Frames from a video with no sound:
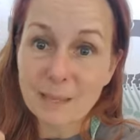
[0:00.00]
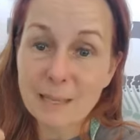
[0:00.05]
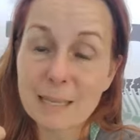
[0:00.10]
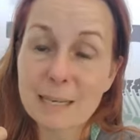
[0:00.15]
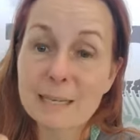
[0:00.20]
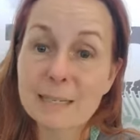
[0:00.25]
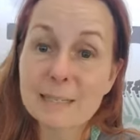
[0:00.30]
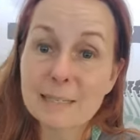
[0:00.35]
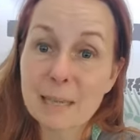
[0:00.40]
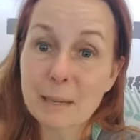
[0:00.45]

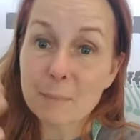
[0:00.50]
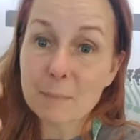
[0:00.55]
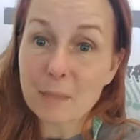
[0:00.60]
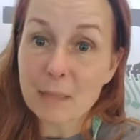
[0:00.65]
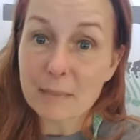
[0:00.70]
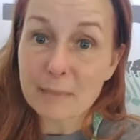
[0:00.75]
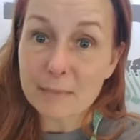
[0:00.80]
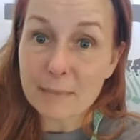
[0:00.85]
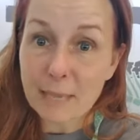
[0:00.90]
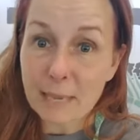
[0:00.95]
an exam
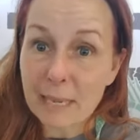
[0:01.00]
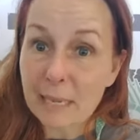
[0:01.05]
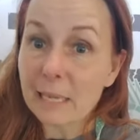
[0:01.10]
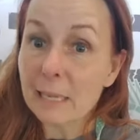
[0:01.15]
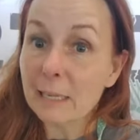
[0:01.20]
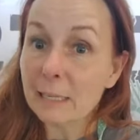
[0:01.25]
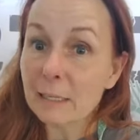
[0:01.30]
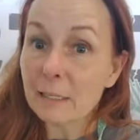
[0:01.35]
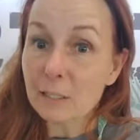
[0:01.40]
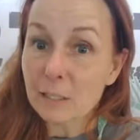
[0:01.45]
that
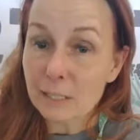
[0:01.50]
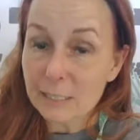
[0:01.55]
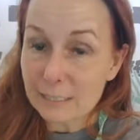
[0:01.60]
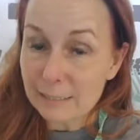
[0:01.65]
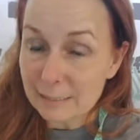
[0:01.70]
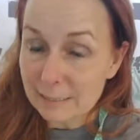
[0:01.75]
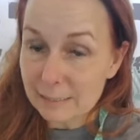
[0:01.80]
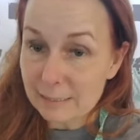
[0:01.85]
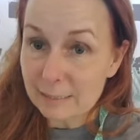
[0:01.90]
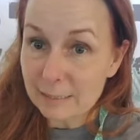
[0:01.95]
they
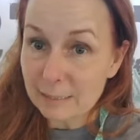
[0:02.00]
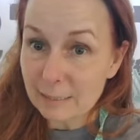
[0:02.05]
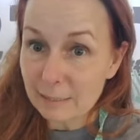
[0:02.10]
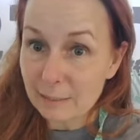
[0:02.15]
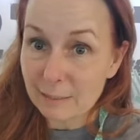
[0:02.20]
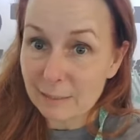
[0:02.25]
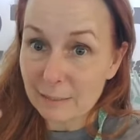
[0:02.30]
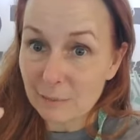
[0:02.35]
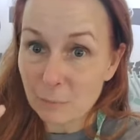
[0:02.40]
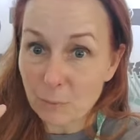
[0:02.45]
can
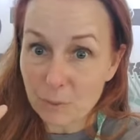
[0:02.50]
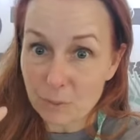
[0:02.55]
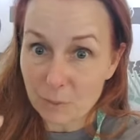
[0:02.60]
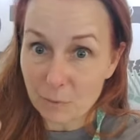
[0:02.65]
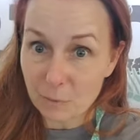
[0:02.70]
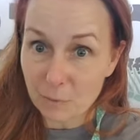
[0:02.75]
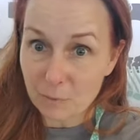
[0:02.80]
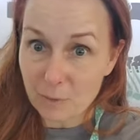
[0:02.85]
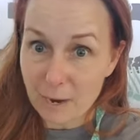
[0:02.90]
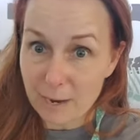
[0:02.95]
see with
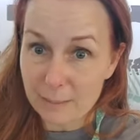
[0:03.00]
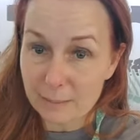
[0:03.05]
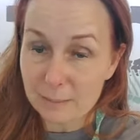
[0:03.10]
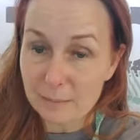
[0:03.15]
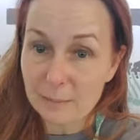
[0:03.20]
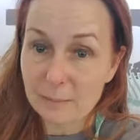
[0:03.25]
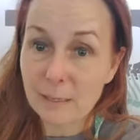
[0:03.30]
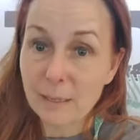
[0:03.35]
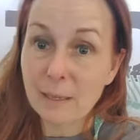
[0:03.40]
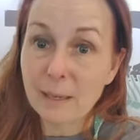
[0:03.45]
their own
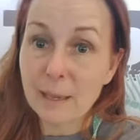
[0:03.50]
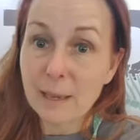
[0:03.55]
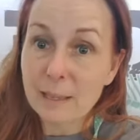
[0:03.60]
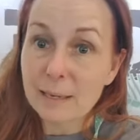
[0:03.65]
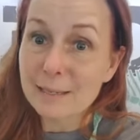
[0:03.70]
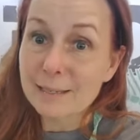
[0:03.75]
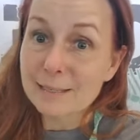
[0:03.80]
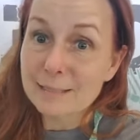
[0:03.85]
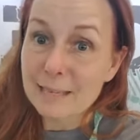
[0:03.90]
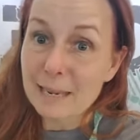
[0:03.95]
eyes, an
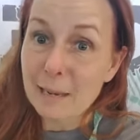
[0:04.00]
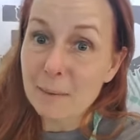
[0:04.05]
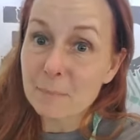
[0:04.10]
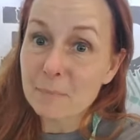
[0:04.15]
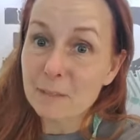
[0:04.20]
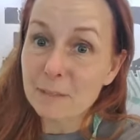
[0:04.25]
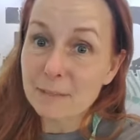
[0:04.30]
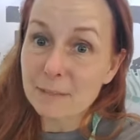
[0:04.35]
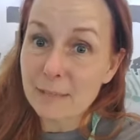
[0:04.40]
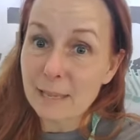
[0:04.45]
exam
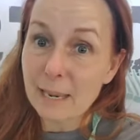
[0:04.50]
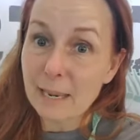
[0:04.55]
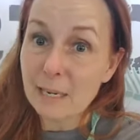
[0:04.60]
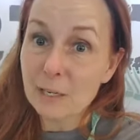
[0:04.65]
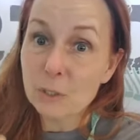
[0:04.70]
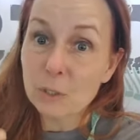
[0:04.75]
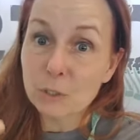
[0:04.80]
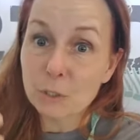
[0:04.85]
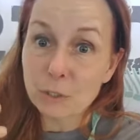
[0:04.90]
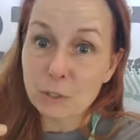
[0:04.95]
that they
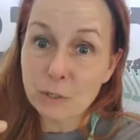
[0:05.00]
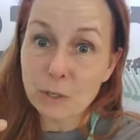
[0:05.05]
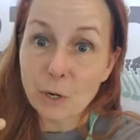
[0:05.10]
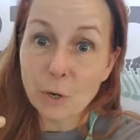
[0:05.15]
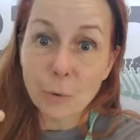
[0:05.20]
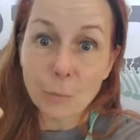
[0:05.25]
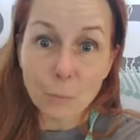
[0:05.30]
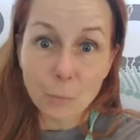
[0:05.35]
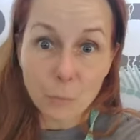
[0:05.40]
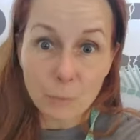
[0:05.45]
could
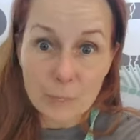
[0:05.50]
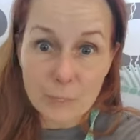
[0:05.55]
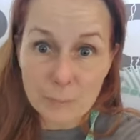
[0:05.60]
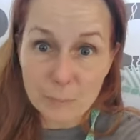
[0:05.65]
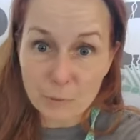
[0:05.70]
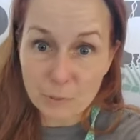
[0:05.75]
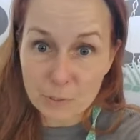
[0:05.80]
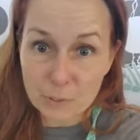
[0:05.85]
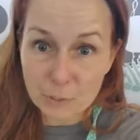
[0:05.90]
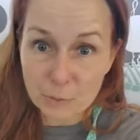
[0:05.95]

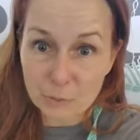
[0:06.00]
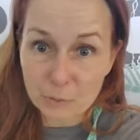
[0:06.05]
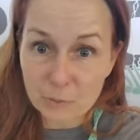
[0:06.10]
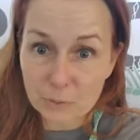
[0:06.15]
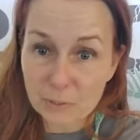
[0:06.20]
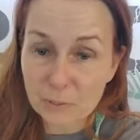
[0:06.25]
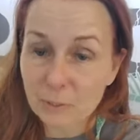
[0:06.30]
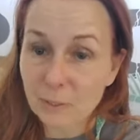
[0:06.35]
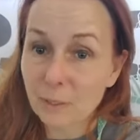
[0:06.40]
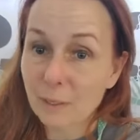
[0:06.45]

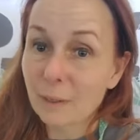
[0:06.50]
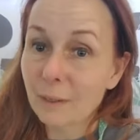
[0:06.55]
reproduce.